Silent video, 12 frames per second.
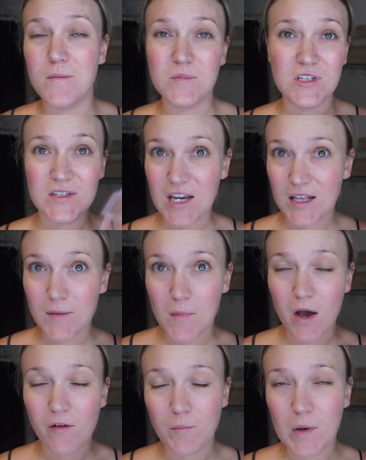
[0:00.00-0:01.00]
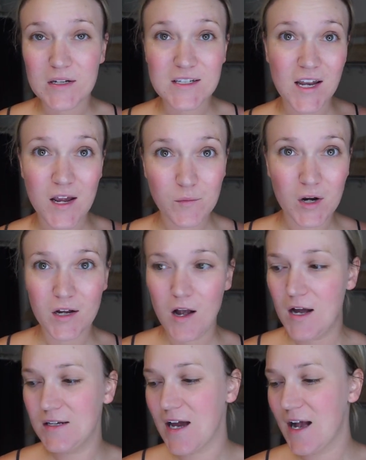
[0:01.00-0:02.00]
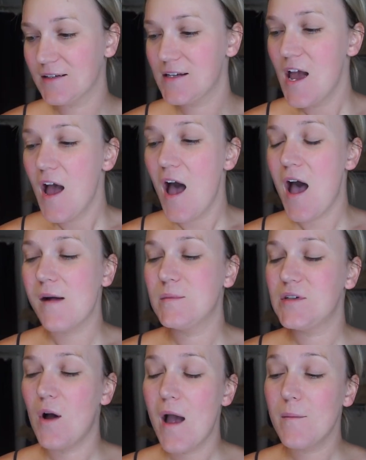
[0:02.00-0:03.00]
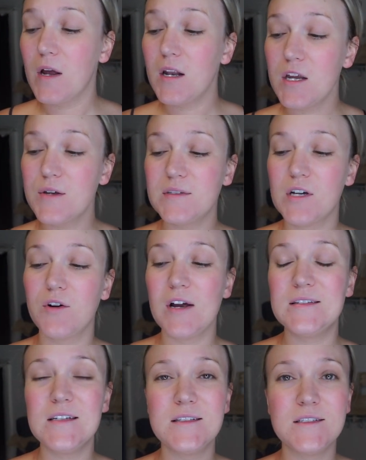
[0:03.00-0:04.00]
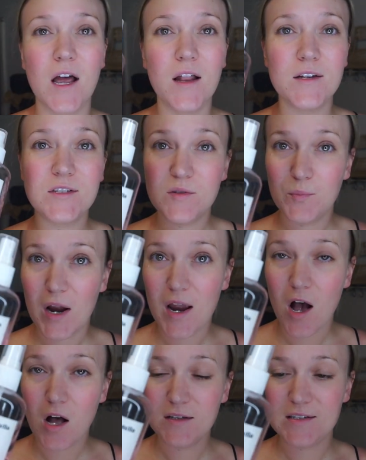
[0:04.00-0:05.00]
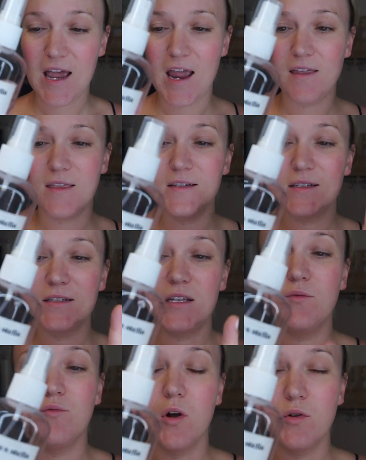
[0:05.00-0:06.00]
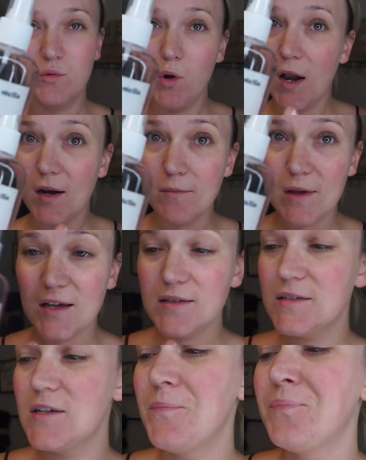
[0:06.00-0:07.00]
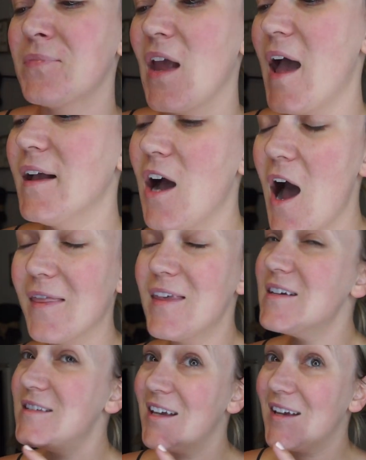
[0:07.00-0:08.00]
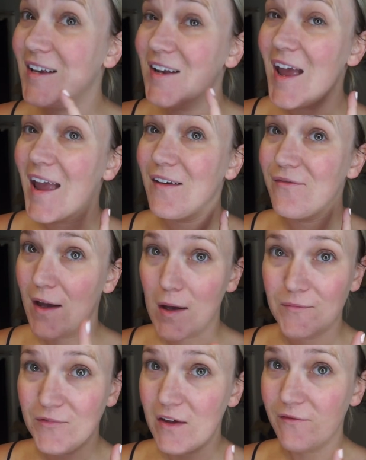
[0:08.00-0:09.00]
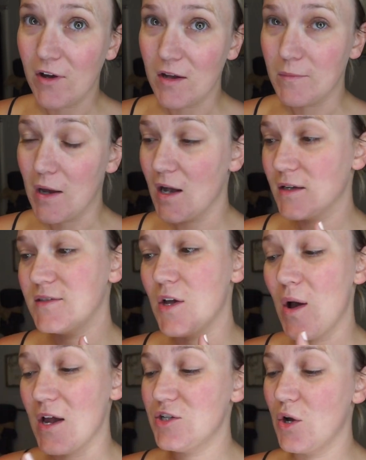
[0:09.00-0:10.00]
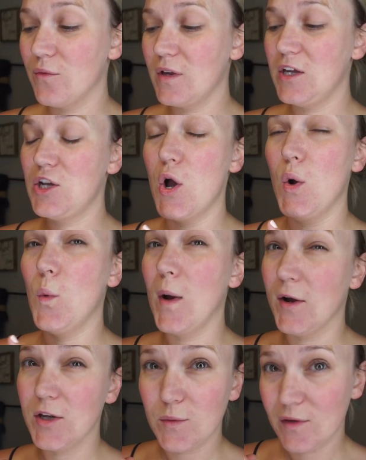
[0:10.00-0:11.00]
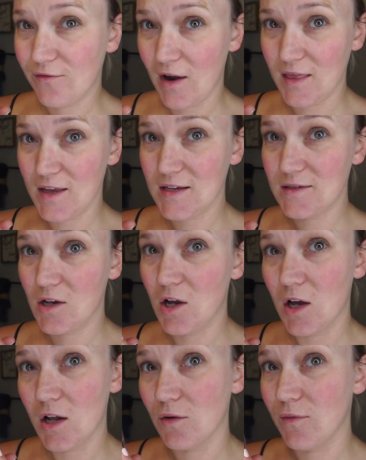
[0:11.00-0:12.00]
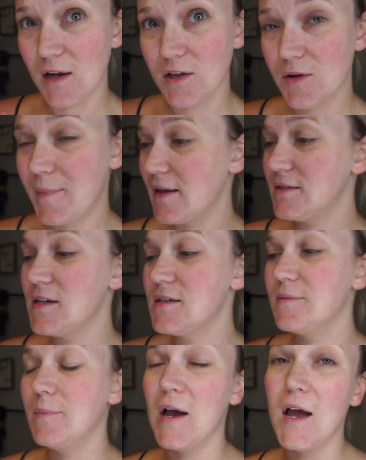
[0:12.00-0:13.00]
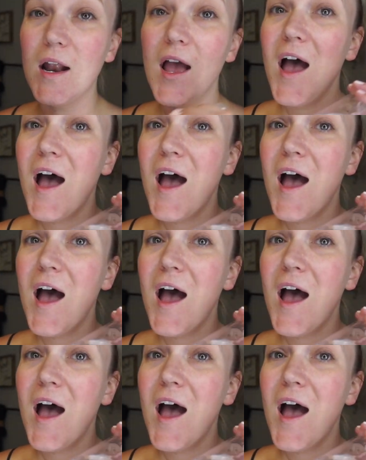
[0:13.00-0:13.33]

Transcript: just take them off, but today I'm wearing contacts. So I'm gonna use the Grace and Stella Spray All Day. This is the Rose Water Mist. I got this in a FabFitFun box, so I don't really know where you would find this on a regular basis, but